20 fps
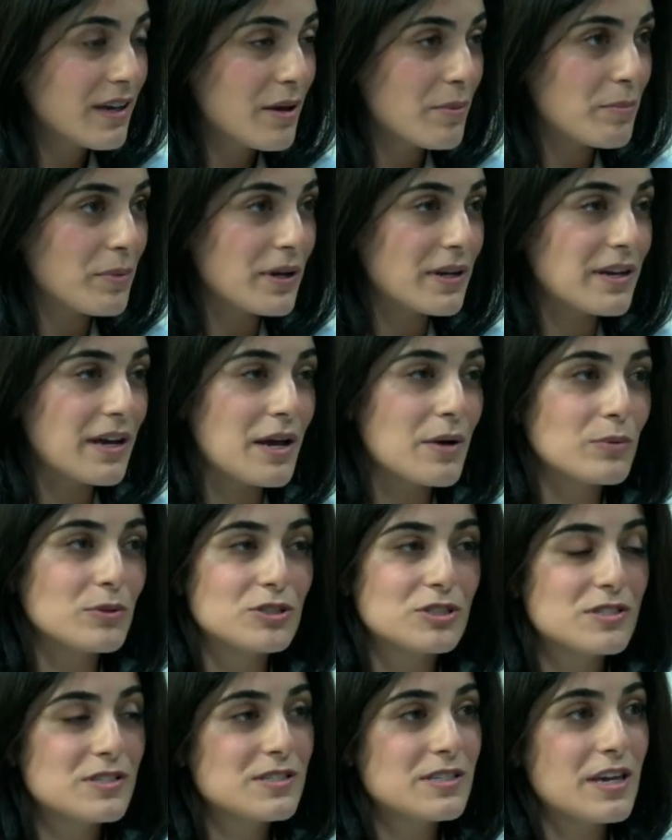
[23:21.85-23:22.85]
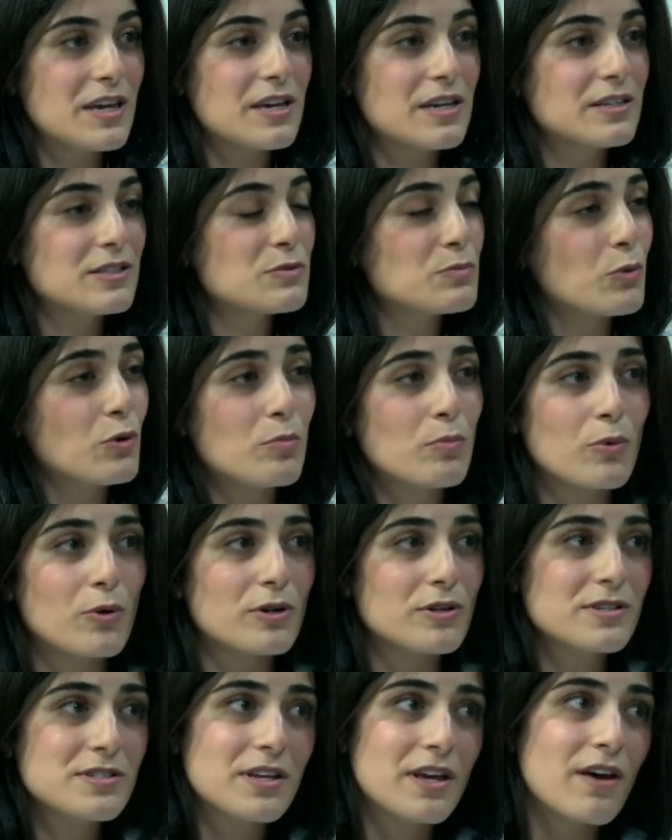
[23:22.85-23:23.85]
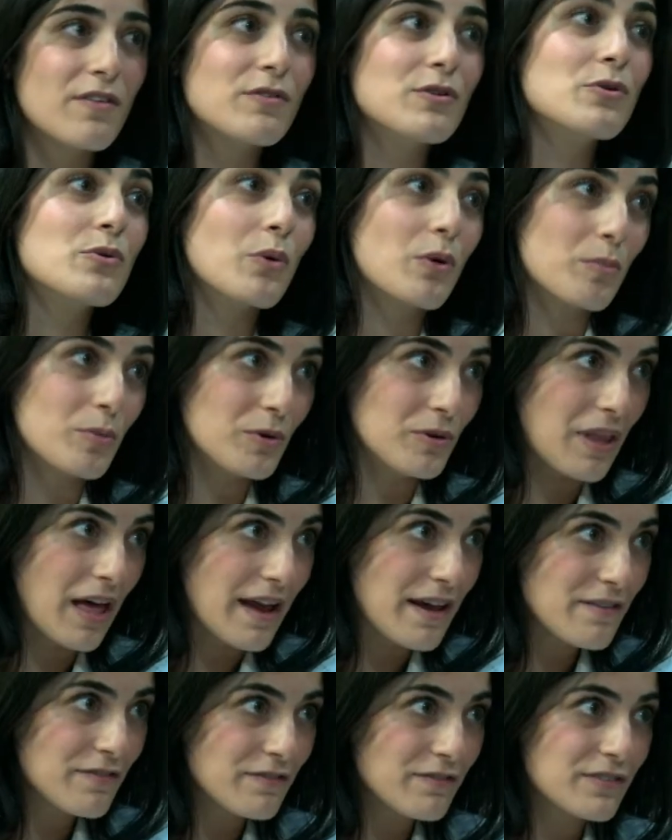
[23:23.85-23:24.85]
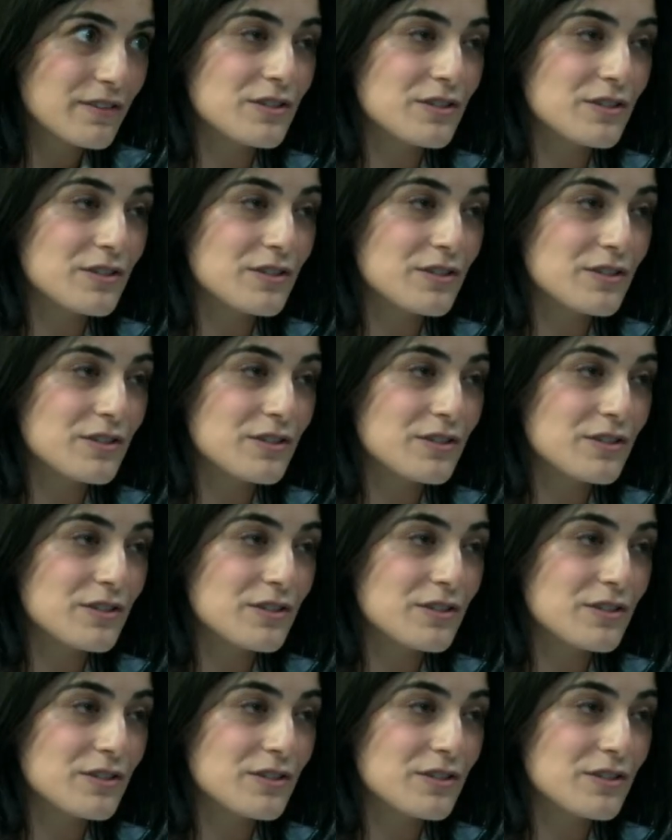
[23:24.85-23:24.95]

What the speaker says: but I will just say it's more important to have a normal life